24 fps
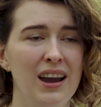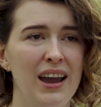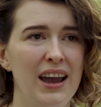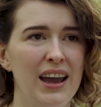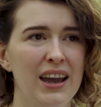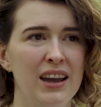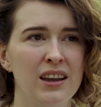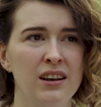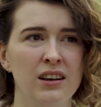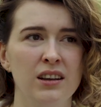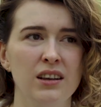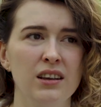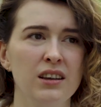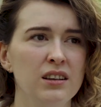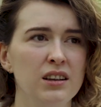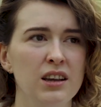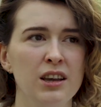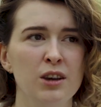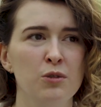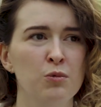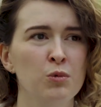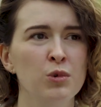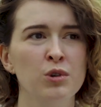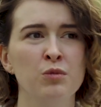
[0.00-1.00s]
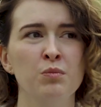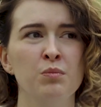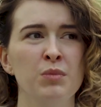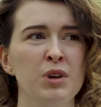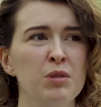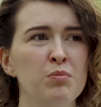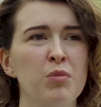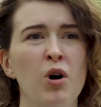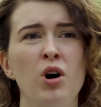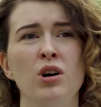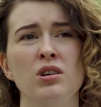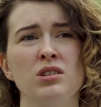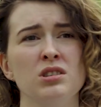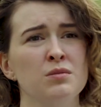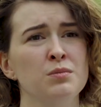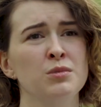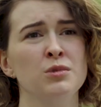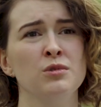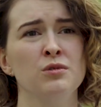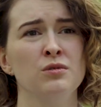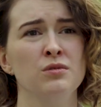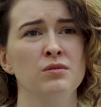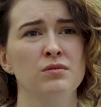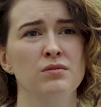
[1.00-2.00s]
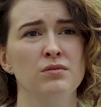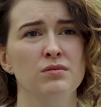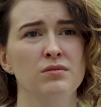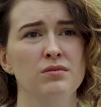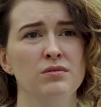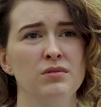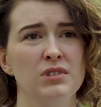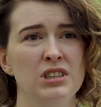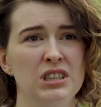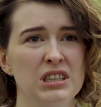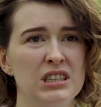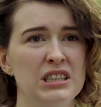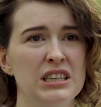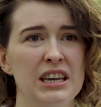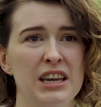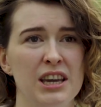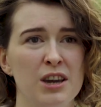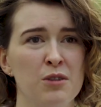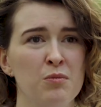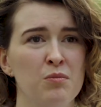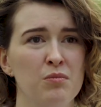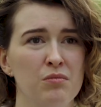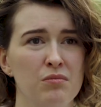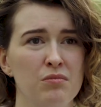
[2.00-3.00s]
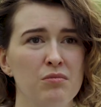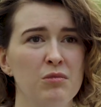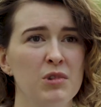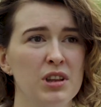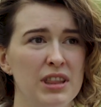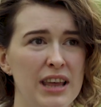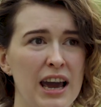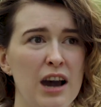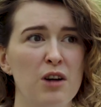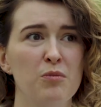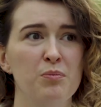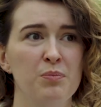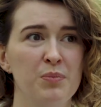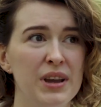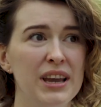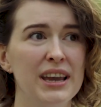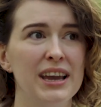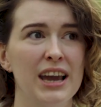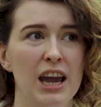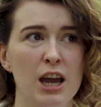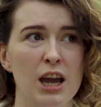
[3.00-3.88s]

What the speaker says: And it wouldn't be possible to see him without being